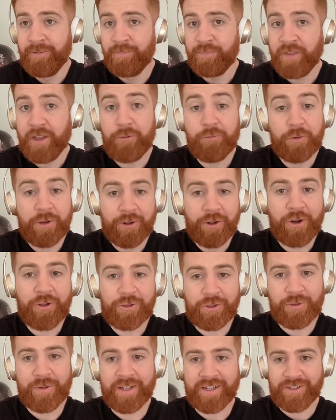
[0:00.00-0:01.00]
If we're not
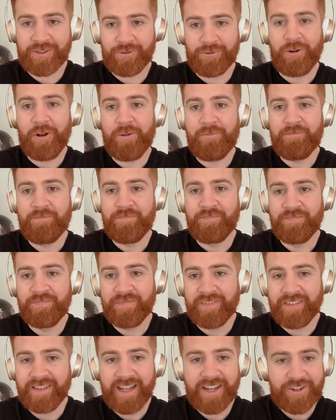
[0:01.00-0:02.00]
doing Scrum,
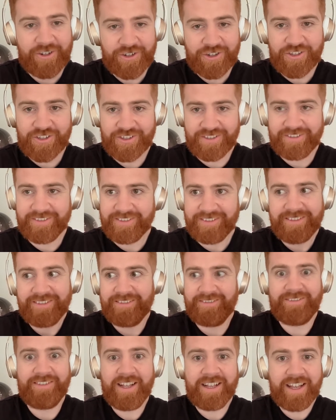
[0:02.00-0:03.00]
let's just
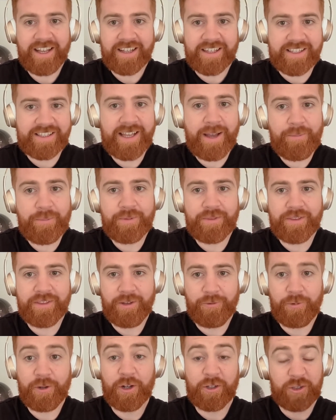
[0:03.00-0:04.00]
accept
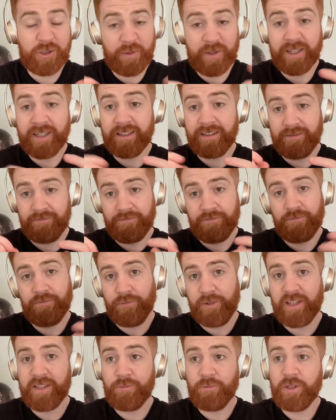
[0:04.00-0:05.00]
that we're doing
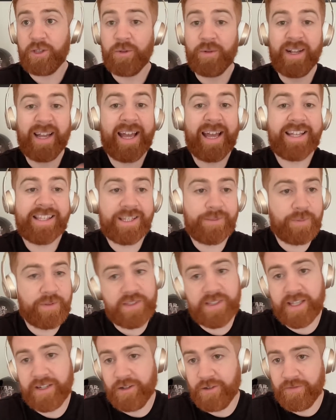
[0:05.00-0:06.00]

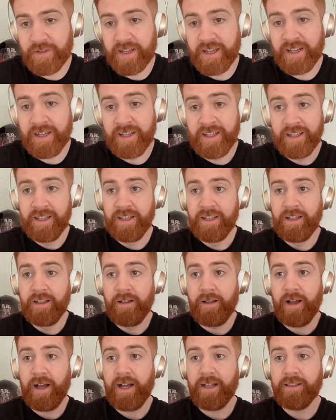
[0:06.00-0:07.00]
80% of it,
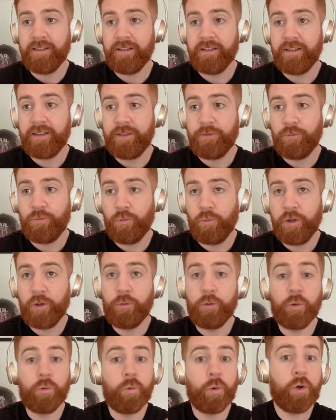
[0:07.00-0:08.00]
and we
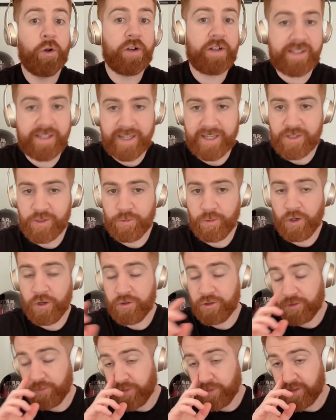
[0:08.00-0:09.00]
will work to get to
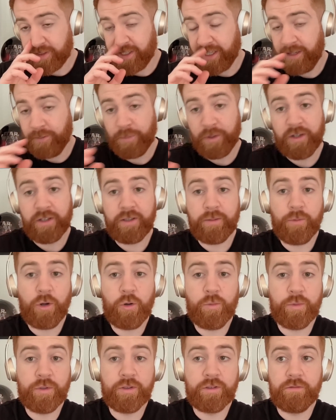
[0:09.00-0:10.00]
100%. But at the
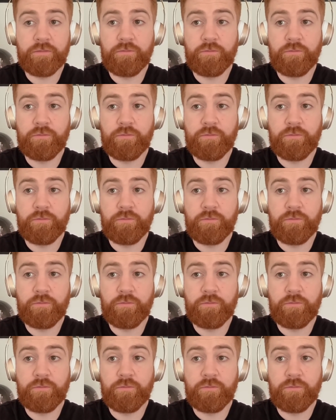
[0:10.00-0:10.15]
moment,